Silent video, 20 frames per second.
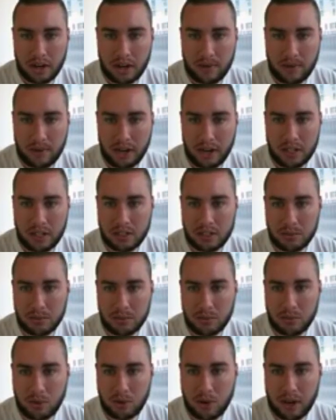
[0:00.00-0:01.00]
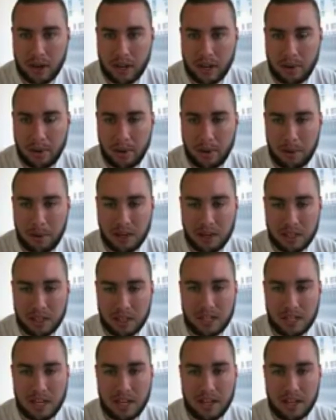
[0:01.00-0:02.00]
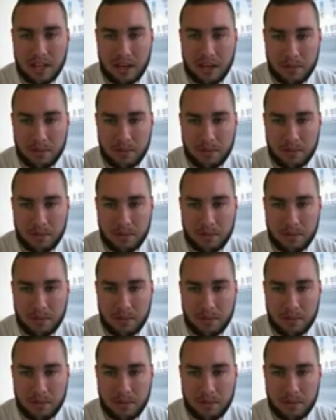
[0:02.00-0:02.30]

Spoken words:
find some support, and maybe consolidate